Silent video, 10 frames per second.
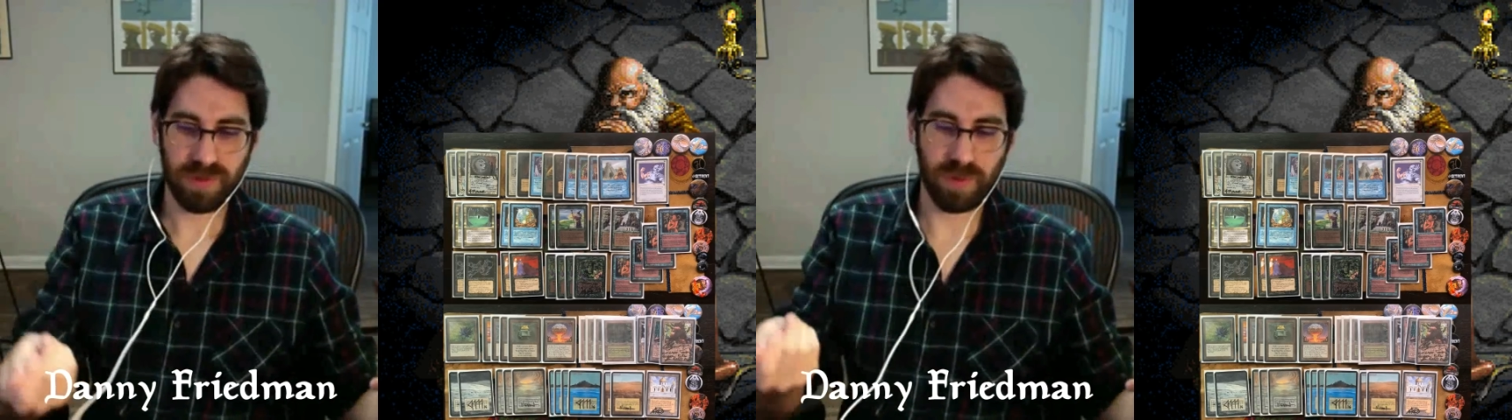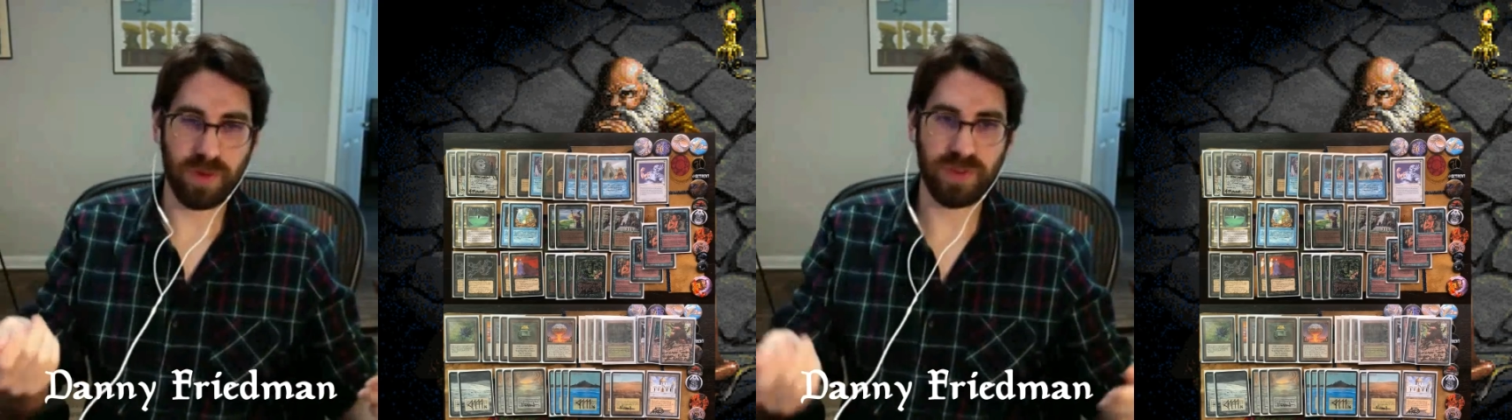
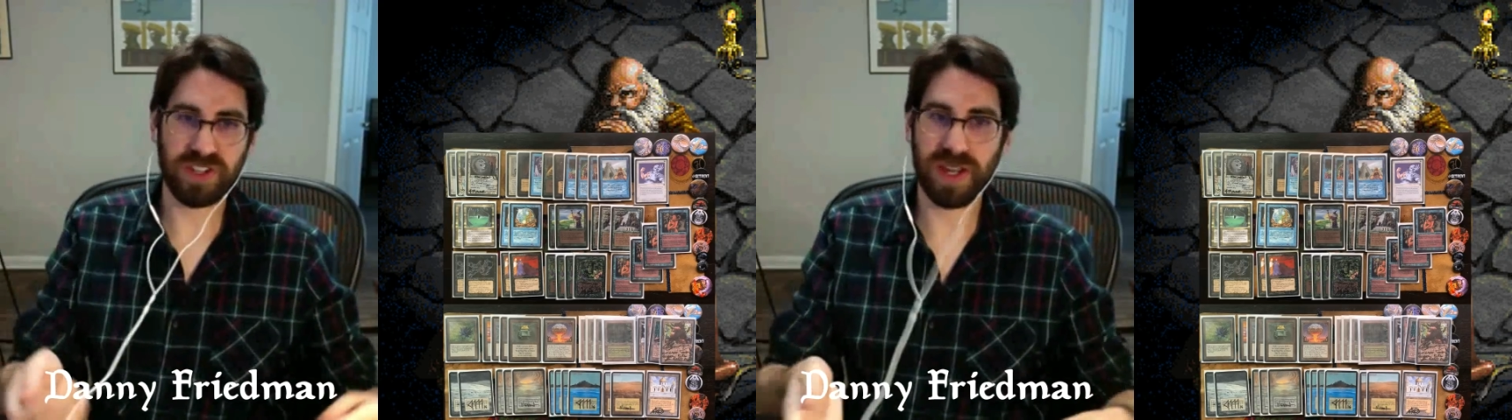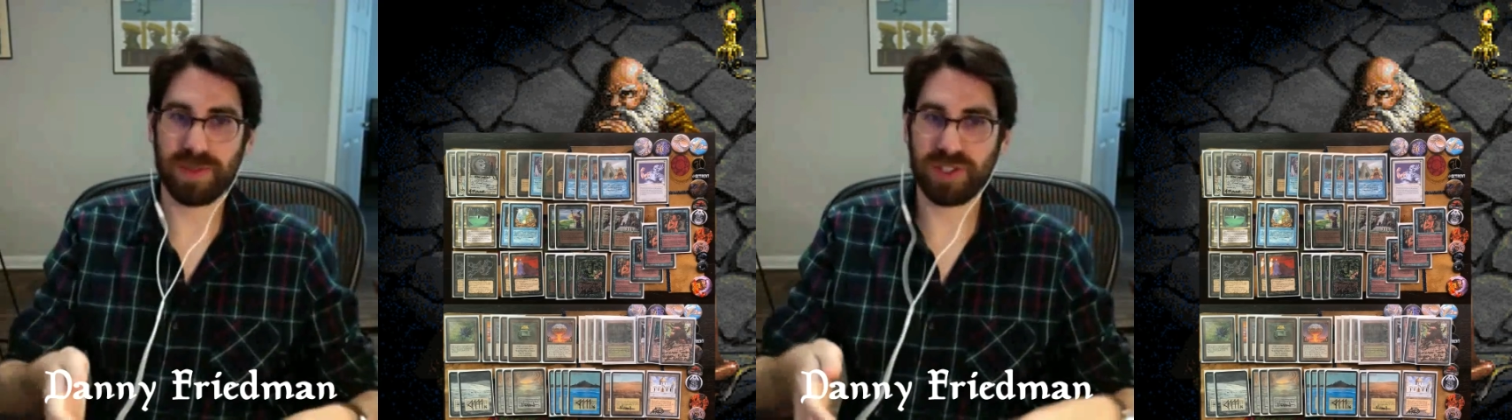remove
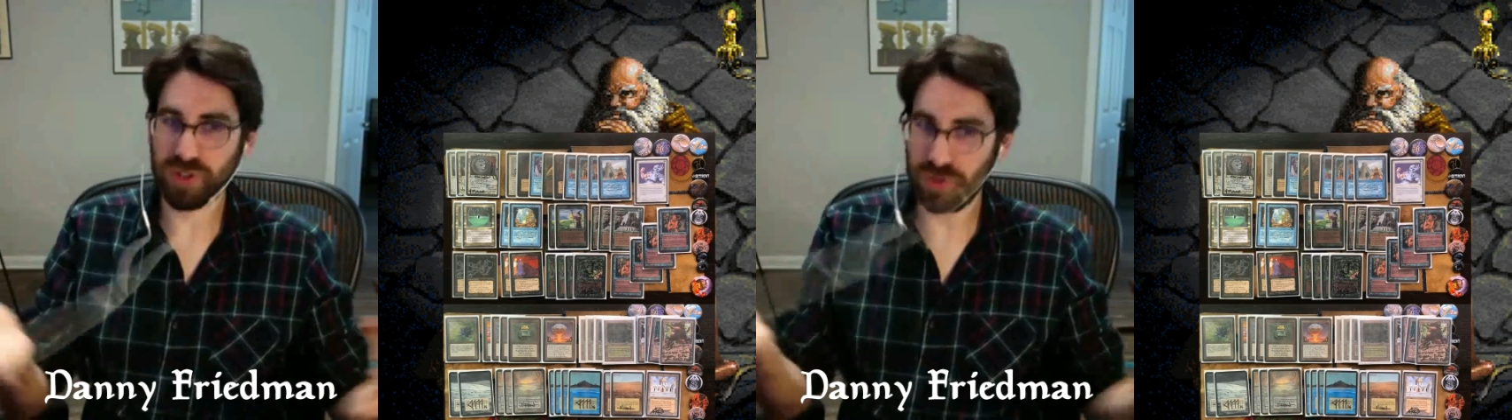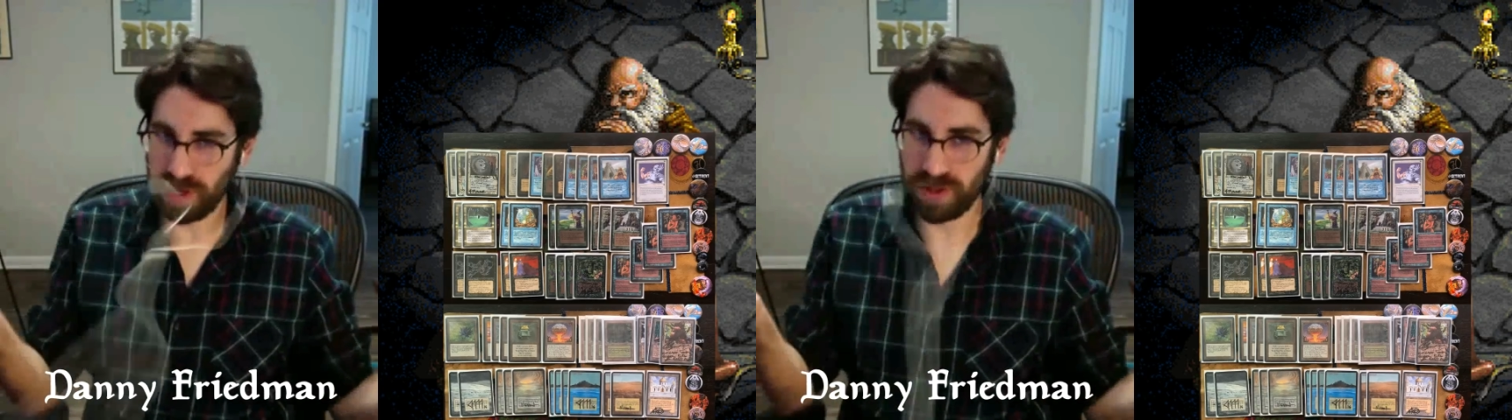enchantments,
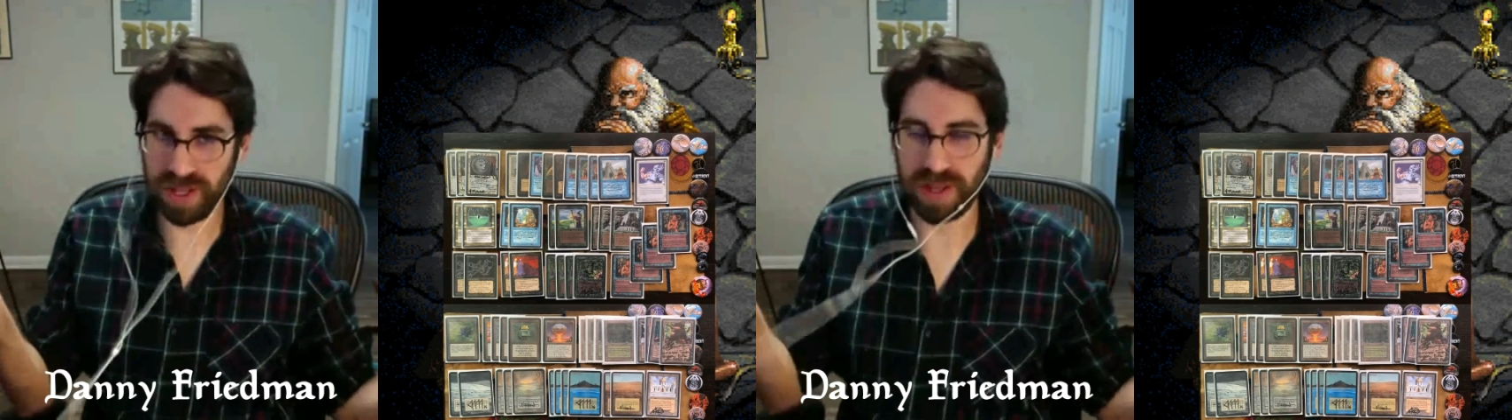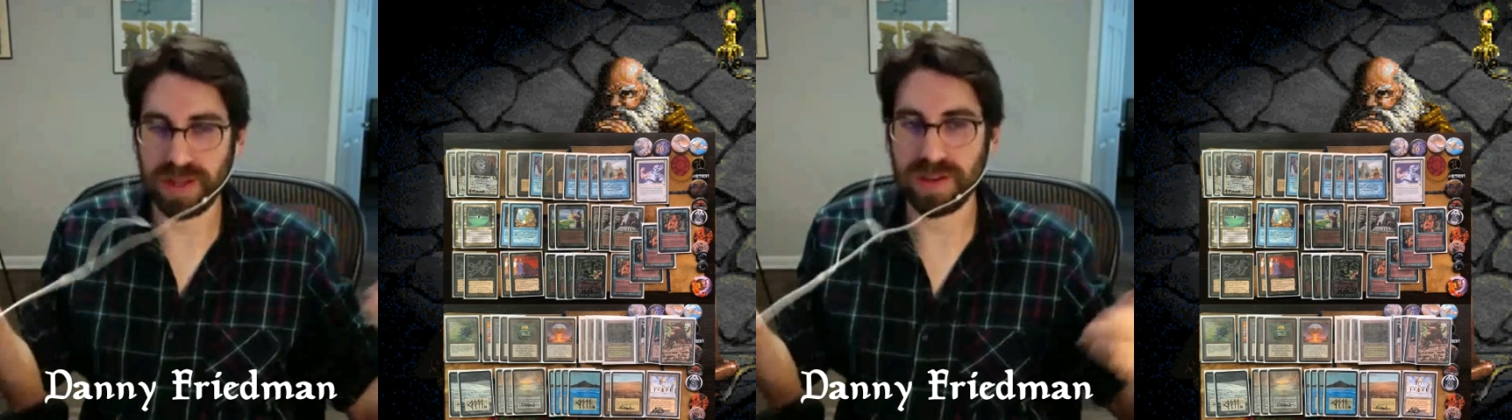do it all
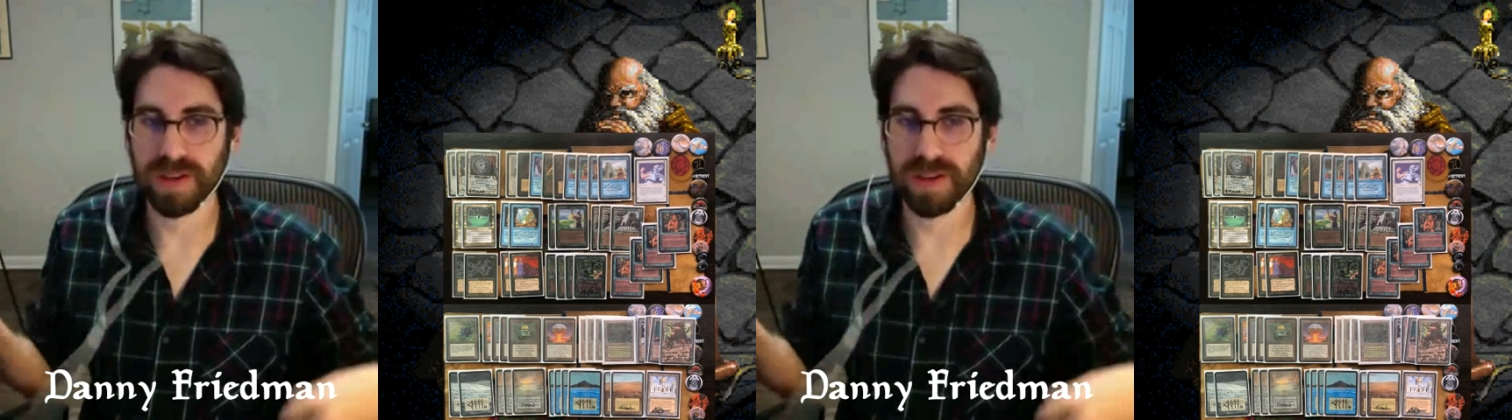again,